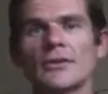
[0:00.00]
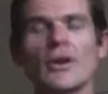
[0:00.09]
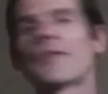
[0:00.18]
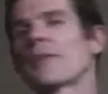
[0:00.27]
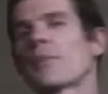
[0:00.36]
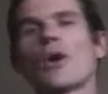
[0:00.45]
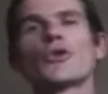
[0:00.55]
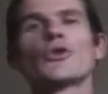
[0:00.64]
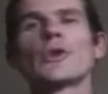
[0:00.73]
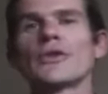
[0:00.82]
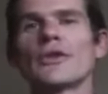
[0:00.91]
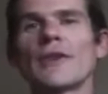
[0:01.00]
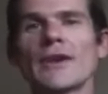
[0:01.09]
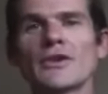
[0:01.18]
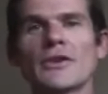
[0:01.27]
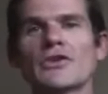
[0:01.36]
So nothing personal against
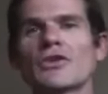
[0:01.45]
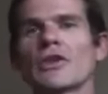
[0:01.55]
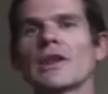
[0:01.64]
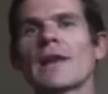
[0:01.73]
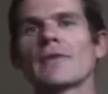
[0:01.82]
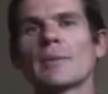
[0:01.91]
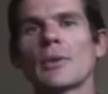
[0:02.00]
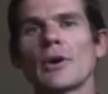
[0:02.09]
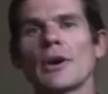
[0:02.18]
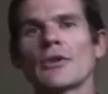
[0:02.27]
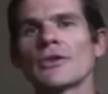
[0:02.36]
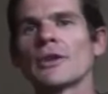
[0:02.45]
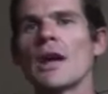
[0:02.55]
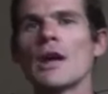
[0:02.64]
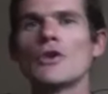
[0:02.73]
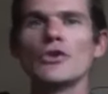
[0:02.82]
Natasha, I think she's a lovely person.
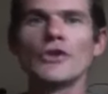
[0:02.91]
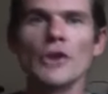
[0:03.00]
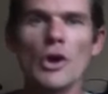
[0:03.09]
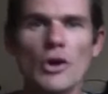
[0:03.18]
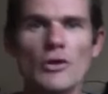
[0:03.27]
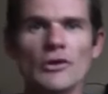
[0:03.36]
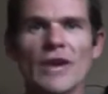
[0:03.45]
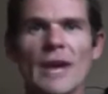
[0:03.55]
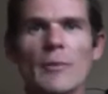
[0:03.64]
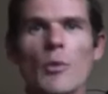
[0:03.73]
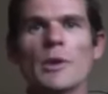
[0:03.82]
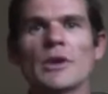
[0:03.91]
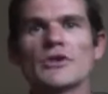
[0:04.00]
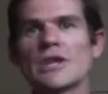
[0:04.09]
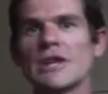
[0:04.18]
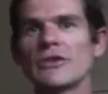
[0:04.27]
Using her example, because
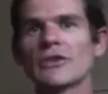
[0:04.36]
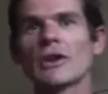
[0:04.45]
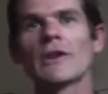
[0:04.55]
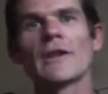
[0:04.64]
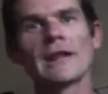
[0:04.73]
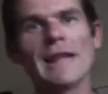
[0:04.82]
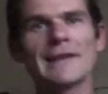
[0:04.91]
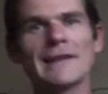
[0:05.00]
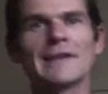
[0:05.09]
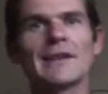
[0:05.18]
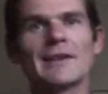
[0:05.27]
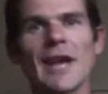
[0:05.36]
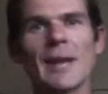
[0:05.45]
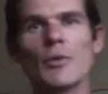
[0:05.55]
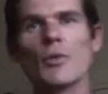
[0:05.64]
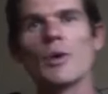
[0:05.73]
she's like the classic
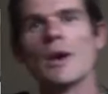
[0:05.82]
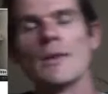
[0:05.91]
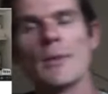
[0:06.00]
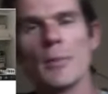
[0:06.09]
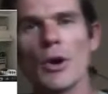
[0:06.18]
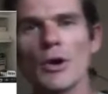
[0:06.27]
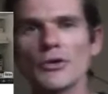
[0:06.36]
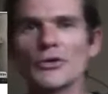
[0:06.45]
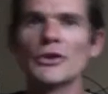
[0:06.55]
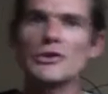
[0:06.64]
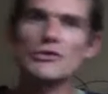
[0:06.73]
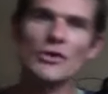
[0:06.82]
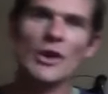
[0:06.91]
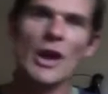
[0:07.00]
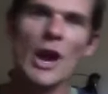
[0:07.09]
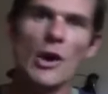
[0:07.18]
example, the person who's
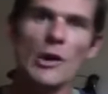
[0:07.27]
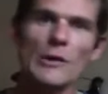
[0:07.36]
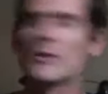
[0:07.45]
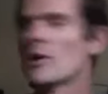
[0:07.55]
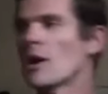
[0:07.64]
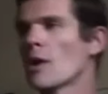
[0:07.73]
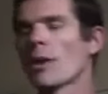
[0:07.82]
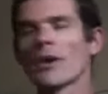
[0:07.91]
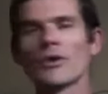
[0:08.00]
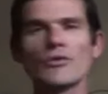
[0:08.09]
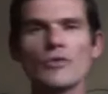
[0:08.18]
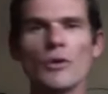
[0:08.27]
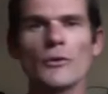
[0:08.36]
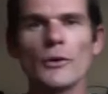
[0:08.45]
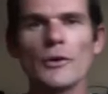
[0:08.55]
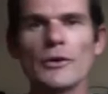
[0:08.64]
interested in health and wanting to do the raw
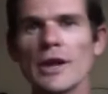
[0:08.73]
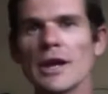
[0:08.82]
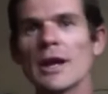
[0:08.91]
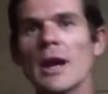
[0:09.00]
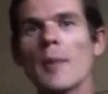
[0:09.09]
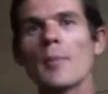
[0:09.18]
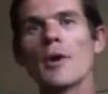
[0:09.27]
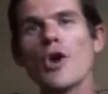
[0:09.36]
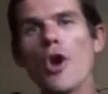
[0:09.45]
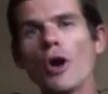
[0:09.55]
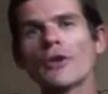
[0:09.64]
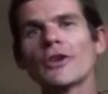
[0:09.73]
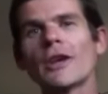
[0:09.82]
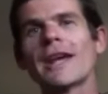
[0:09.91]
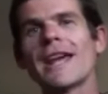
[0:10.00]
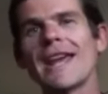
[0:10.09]
food thing, but not
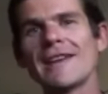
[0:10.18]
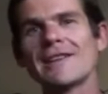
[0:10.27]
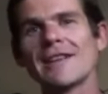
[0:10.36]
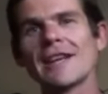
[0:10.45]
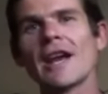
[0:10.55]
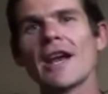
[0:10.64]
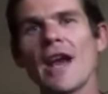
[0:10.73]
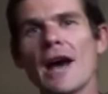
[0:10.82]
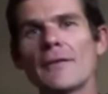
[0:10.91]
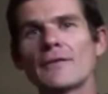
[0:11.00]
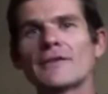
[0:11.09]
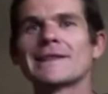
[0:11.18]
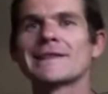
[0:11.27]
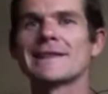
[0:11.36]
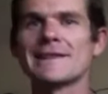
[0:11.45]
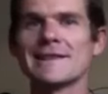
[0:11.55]
eating enough to
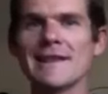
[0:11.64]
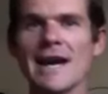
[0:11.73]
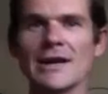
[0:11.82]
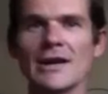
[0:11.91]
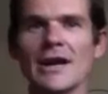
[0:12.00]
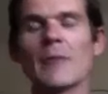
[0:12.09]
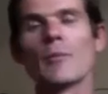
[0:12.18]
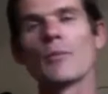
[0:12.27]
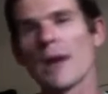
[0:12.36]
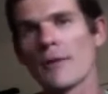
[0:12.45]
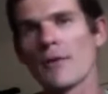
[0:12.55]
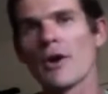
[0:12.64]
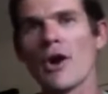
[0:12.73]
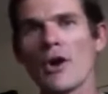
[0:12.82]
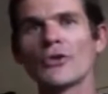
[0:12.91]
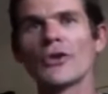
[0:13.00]
sustain it. And everyone
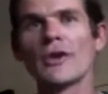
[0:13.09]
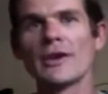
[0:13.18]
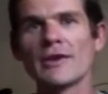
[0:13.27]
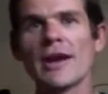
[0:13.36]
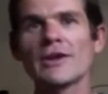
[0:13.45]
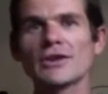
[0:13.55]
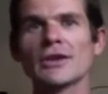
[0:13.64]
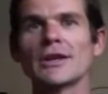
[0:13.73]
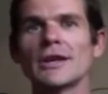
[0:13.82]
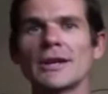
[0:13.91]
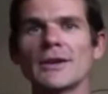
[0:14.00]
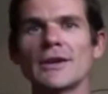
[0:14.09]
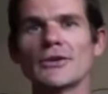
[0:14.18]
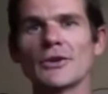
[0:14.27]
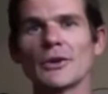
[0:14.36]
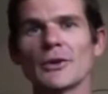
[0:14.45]
knows that Natasha
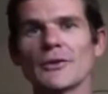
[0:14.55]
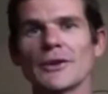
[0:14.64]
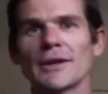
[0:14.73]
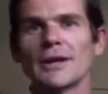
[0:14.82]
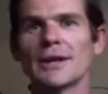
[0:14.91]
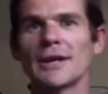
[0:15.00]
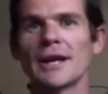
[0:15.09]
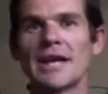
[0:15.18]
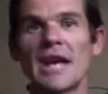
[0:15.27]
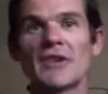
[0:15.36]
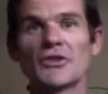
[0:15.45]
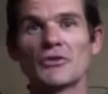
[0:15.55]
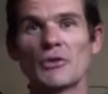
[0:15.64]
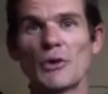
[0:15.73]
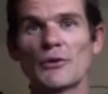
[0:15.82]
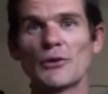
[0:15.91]
is sort of against the
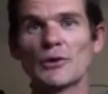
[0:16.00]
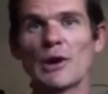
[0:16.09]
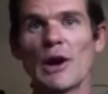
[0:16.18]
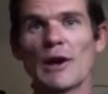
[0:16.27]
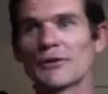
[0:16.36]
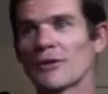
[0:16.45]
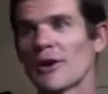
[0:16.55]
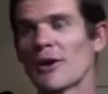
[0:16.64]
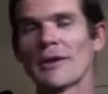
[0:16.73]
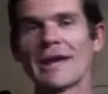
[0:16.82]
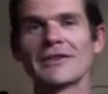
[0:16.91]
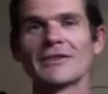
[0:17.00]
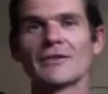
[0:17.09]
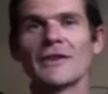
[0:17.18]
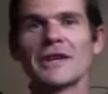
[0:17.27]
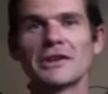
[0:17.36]
raw food lifestyle and against
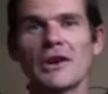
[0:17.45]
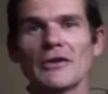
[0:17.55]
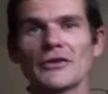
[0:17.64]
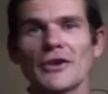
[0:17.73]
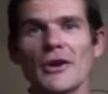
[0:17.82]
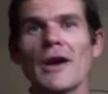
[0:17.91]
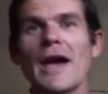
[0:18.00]
the vegan lifestyle.